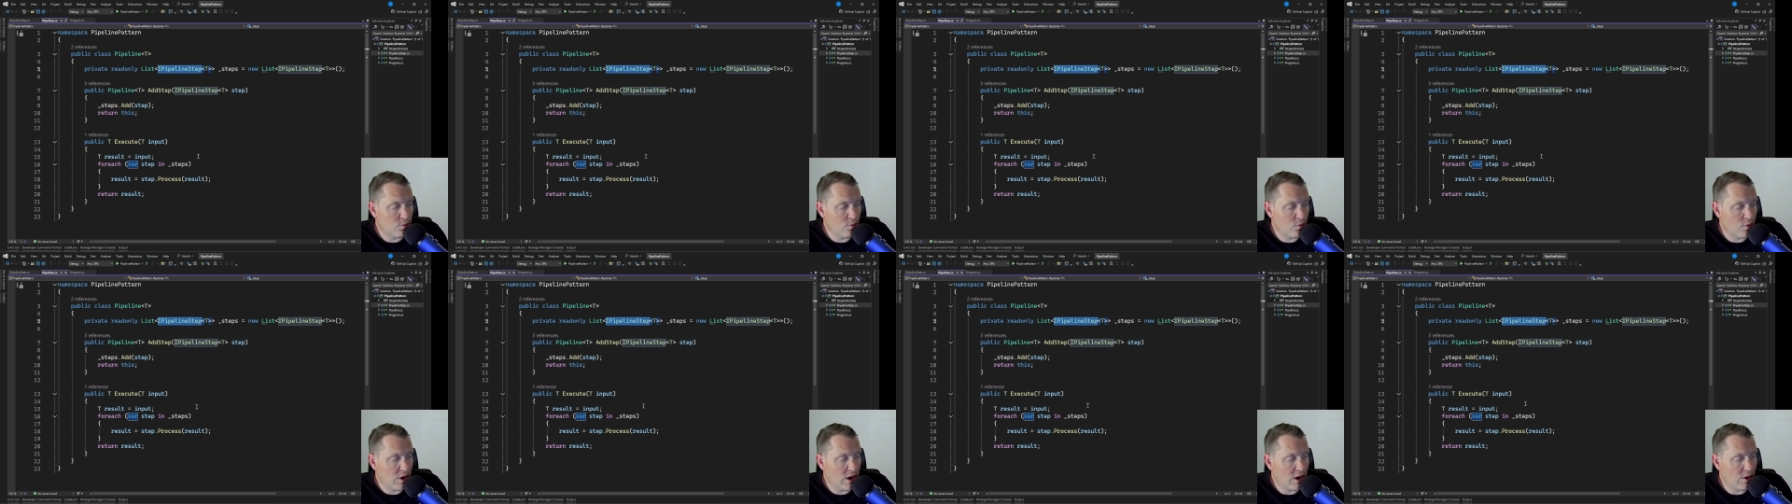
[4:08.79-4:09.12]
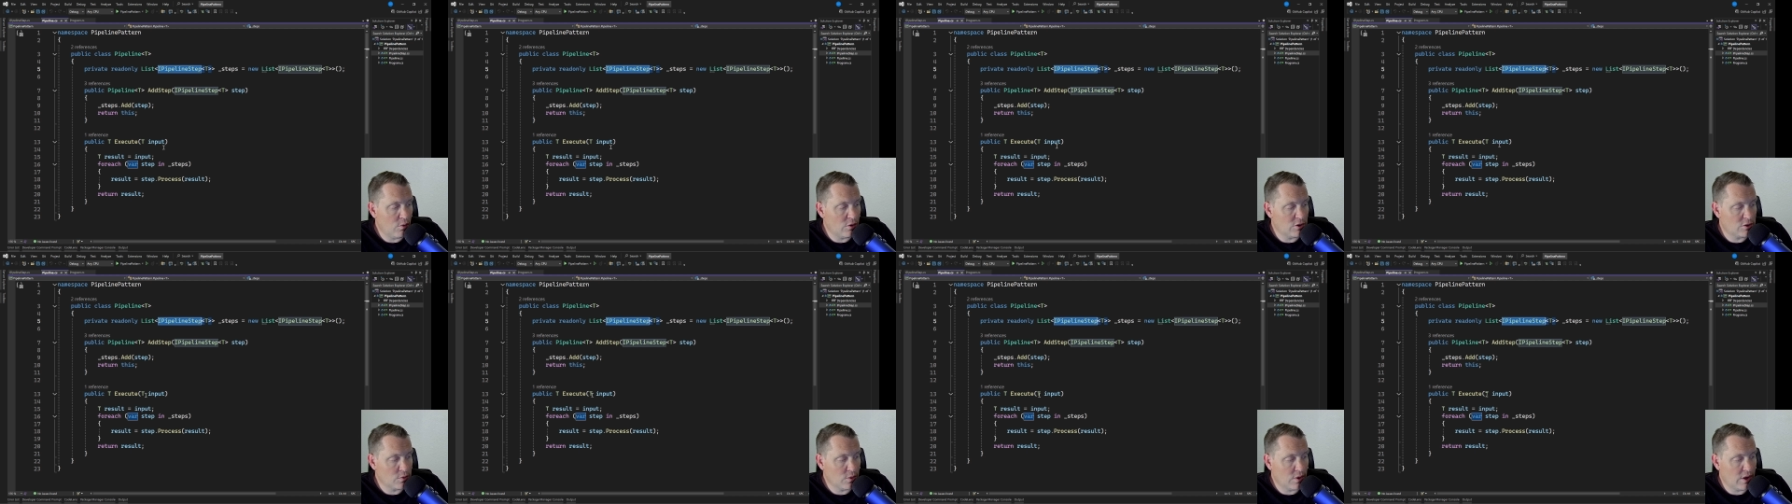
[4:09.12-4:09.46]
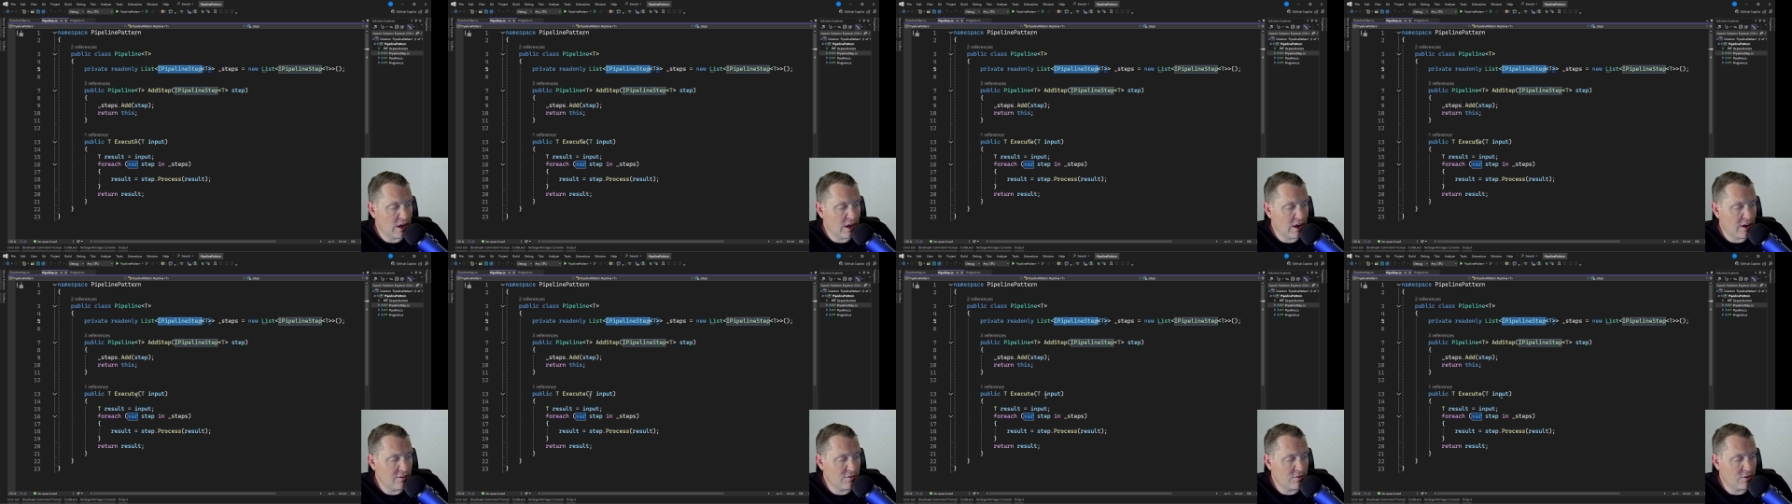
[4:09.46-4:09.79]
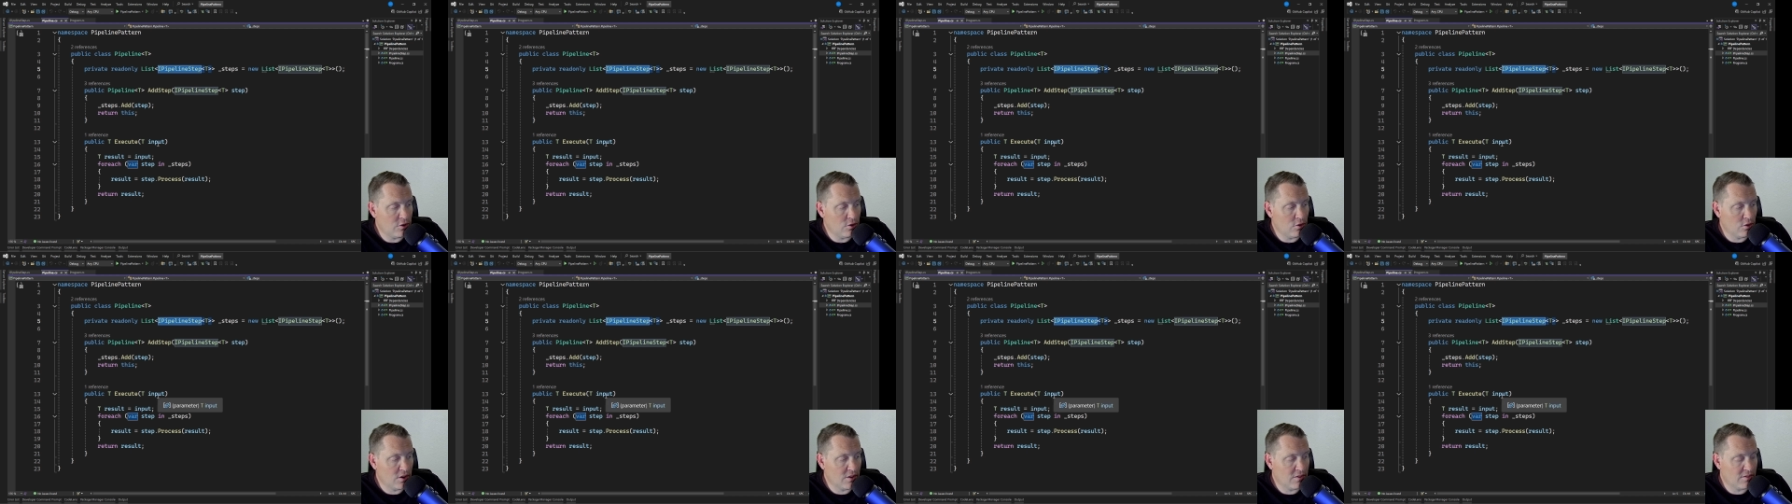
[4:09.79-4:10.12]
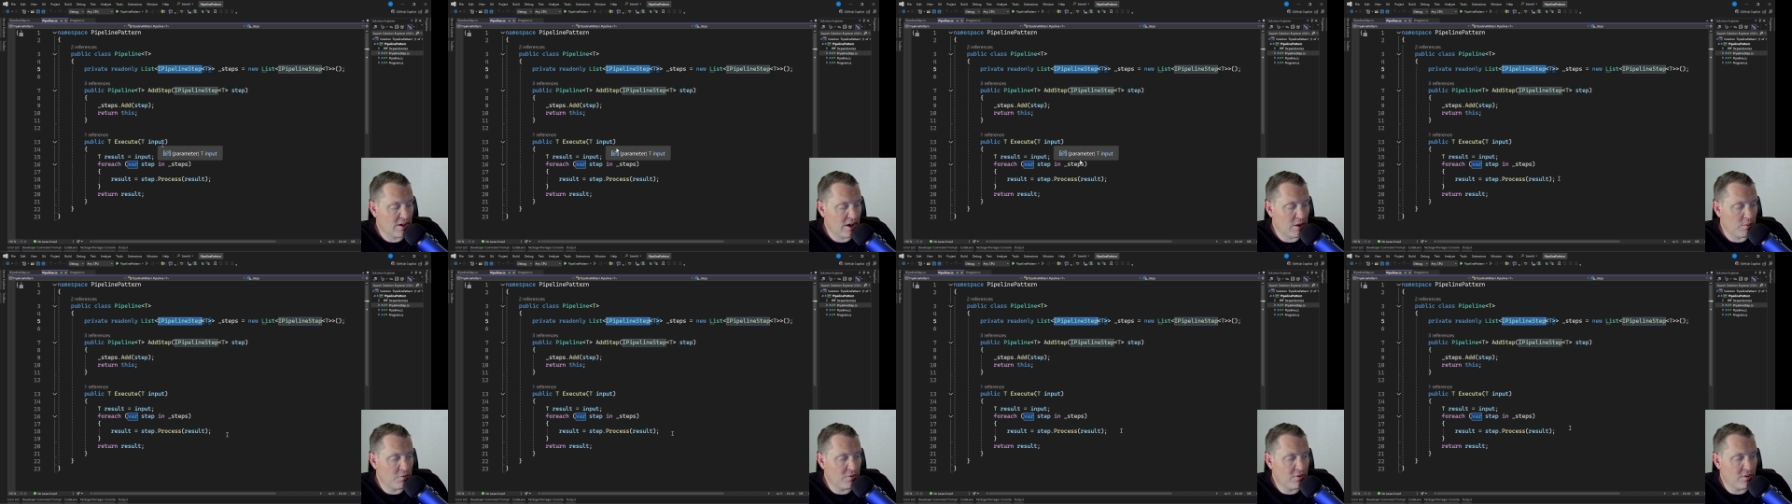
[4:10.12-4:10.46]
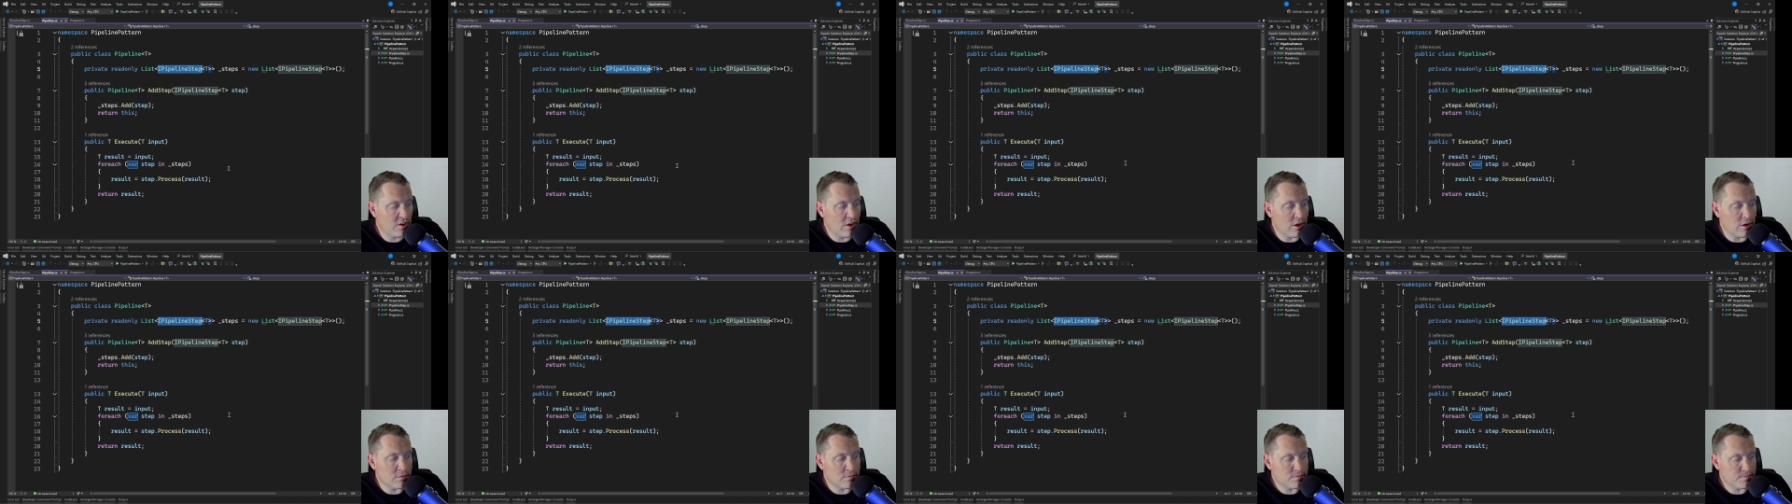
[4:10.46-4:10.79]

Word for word: right, which will execute on type T.